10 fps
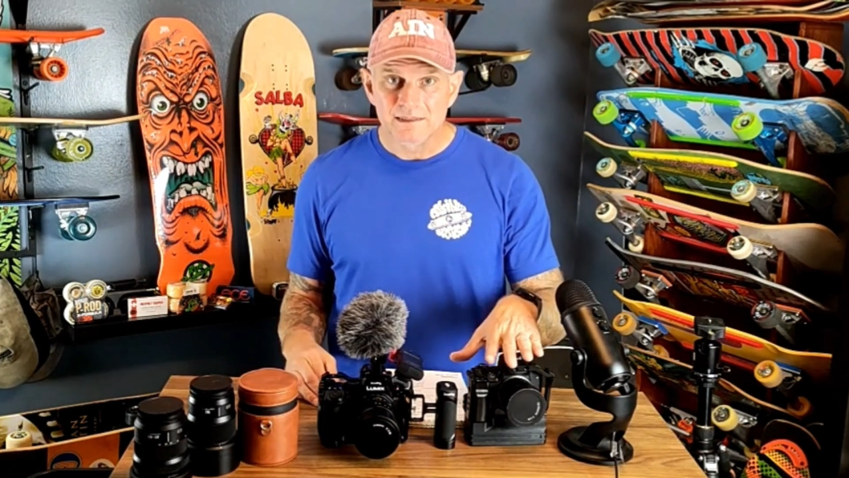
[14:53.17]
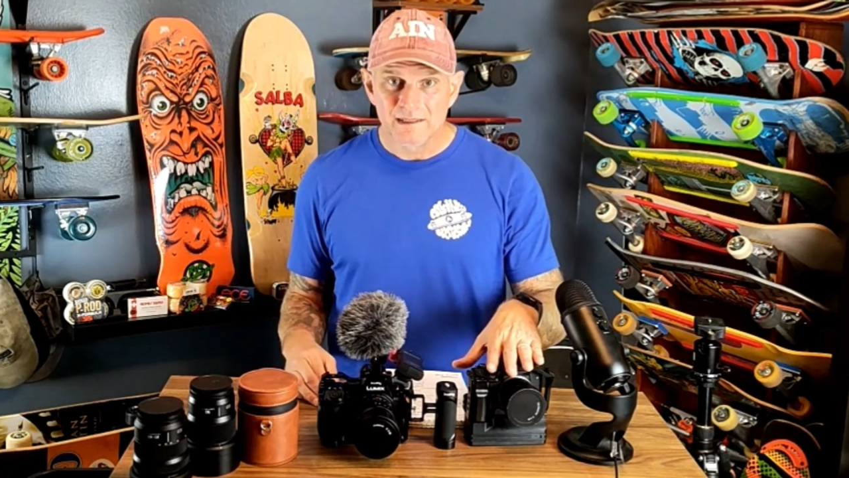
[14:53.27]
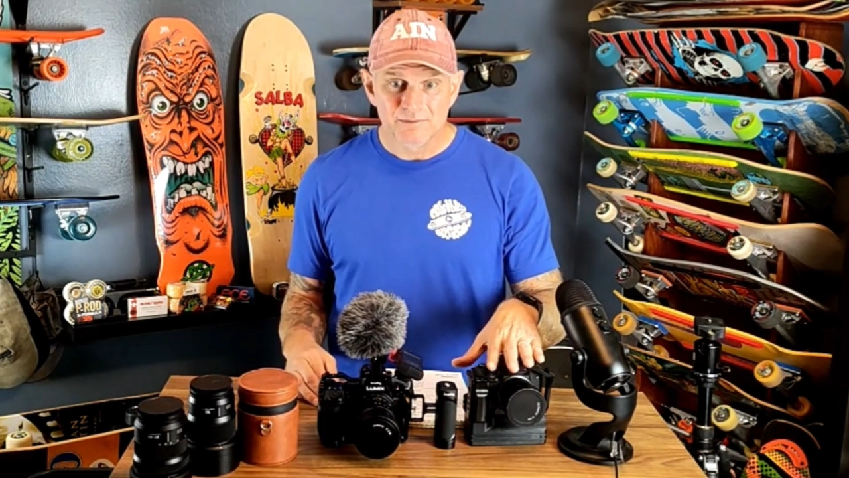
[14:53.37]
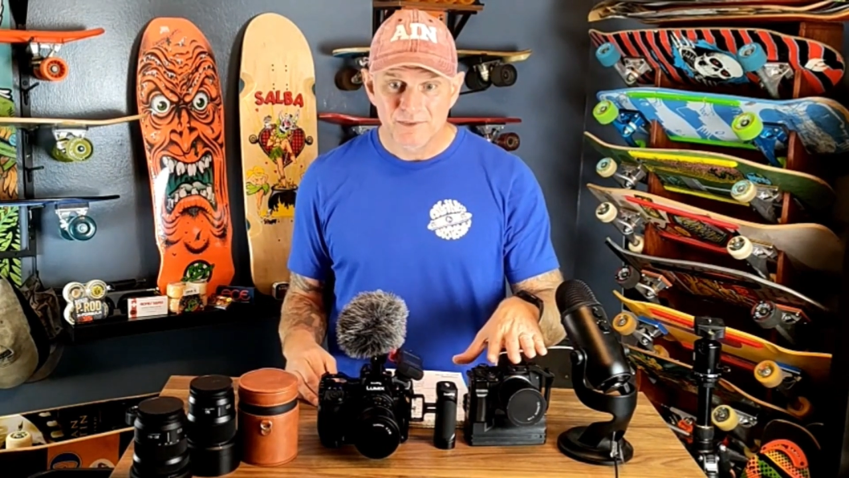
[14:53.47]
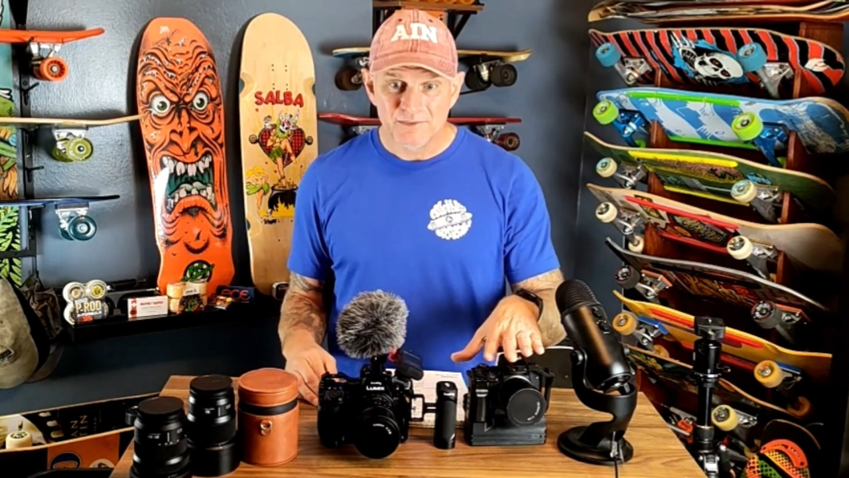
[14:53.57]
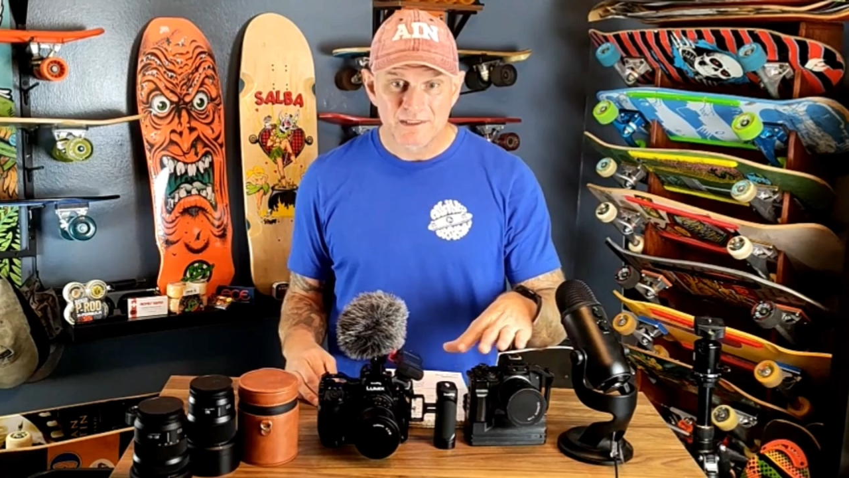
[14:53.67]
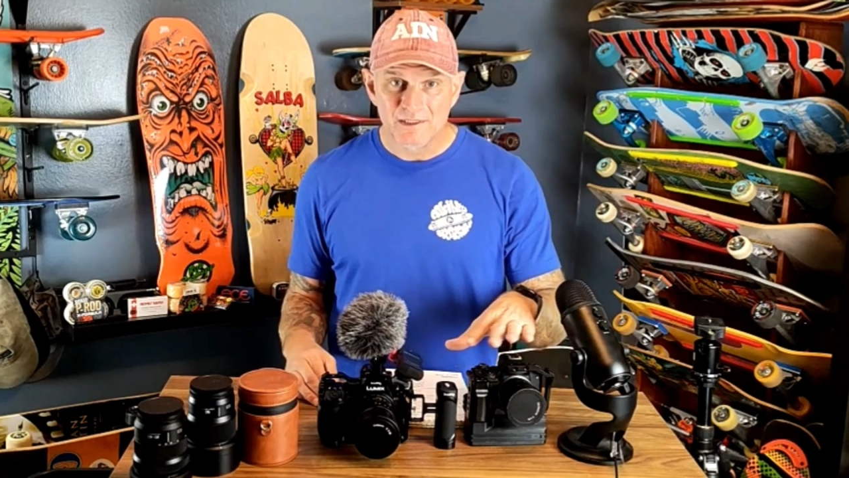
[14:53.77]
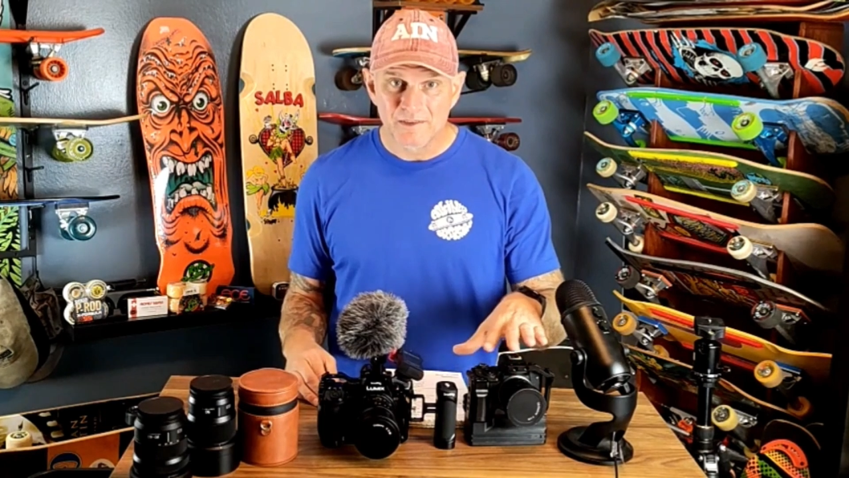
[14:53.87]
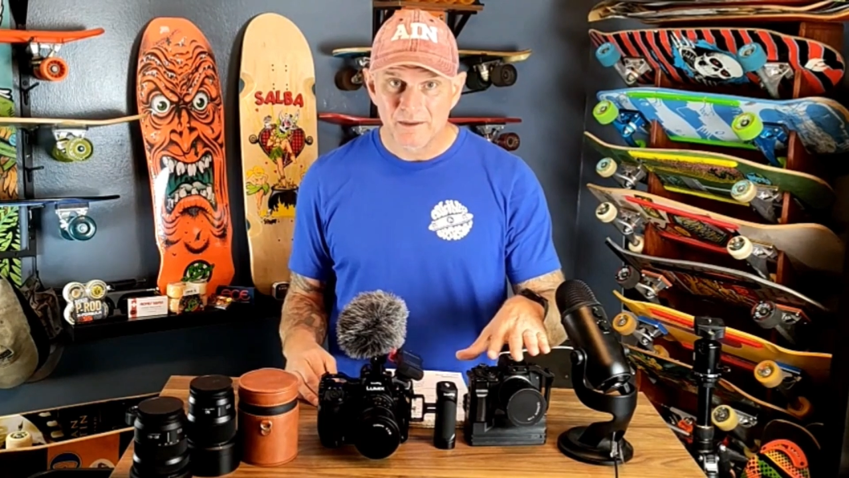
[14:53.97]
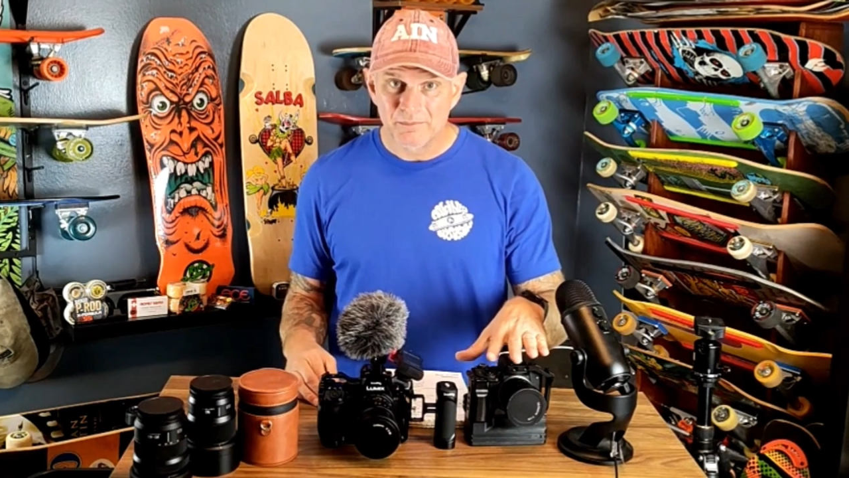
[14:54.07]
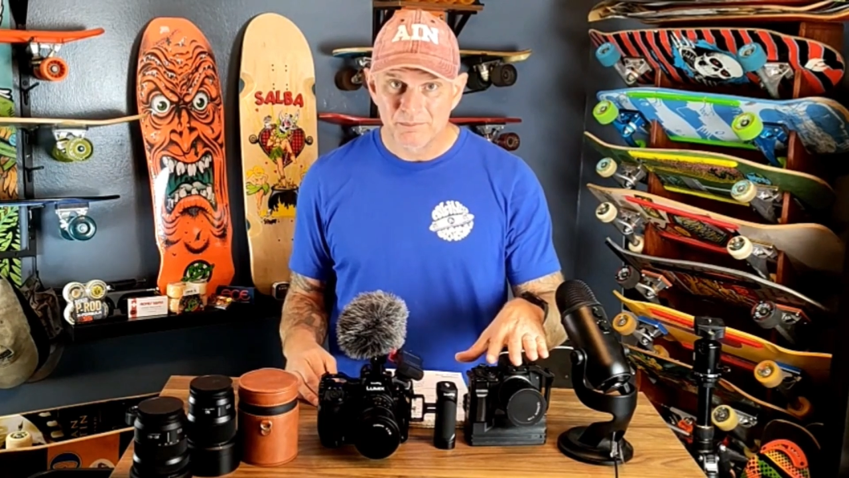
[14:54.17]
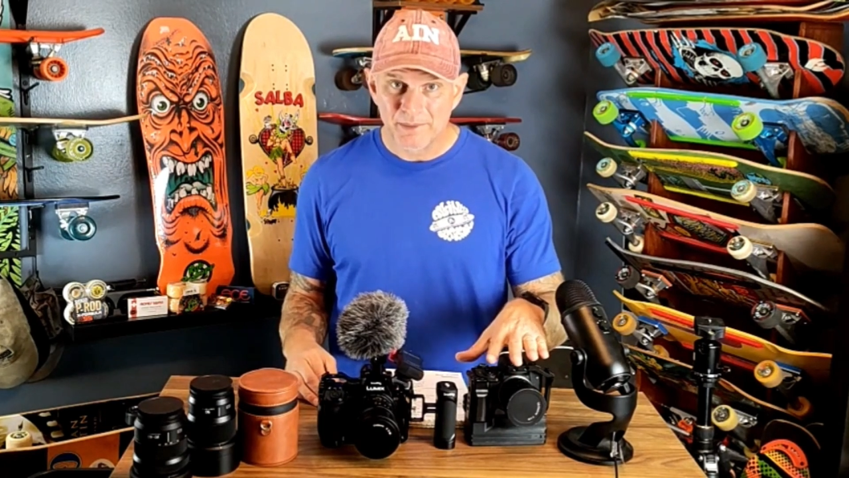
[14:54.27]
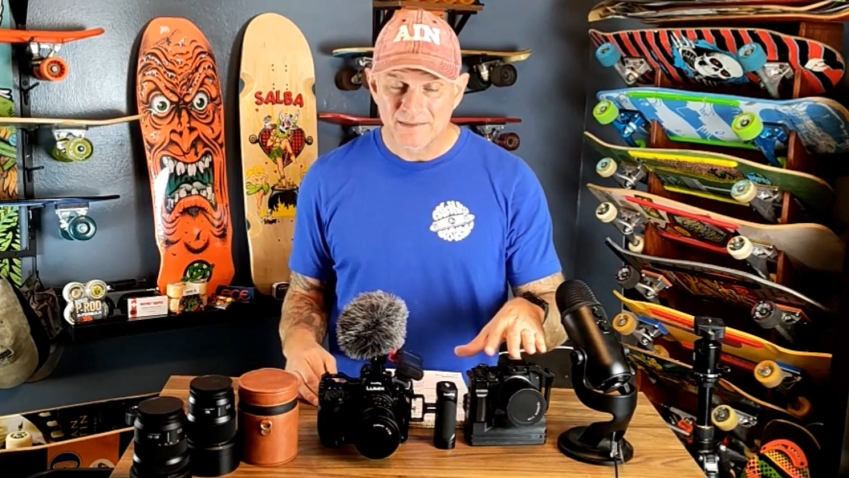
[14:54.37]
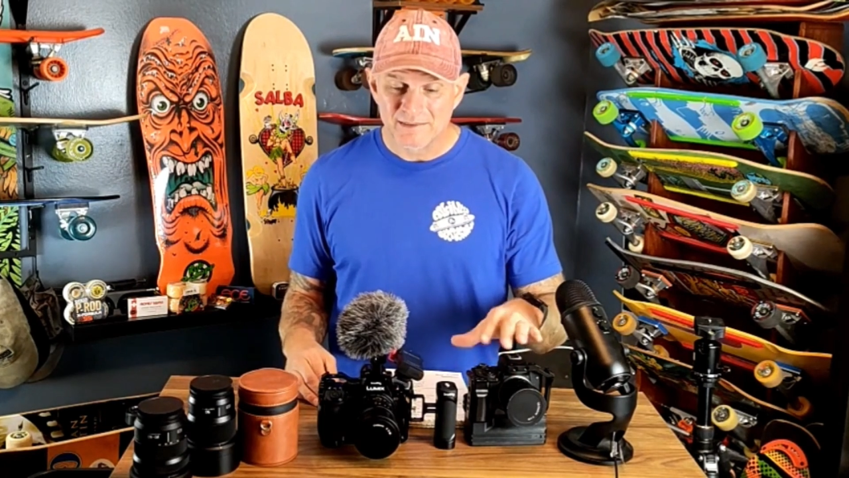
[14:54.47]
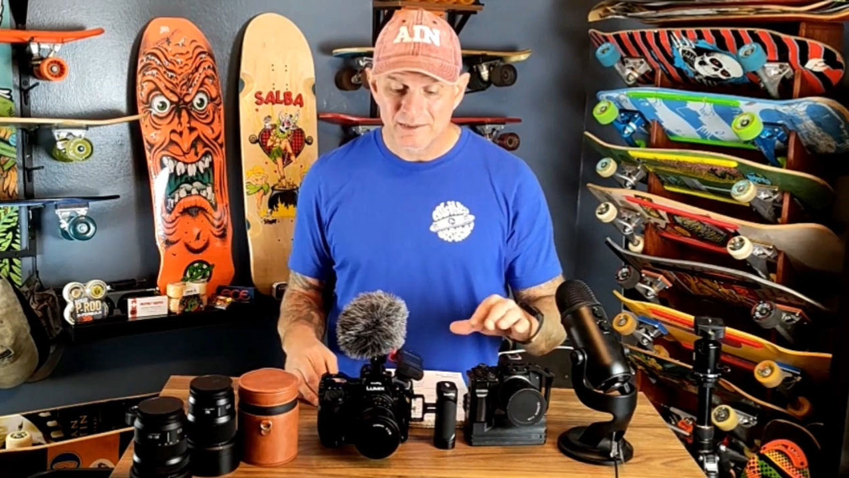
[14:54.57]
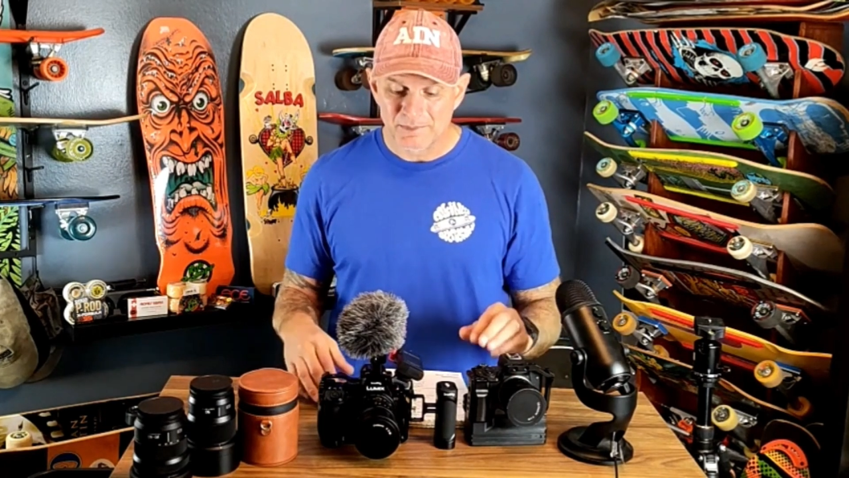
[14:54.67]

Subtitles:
The M50 did all that basics,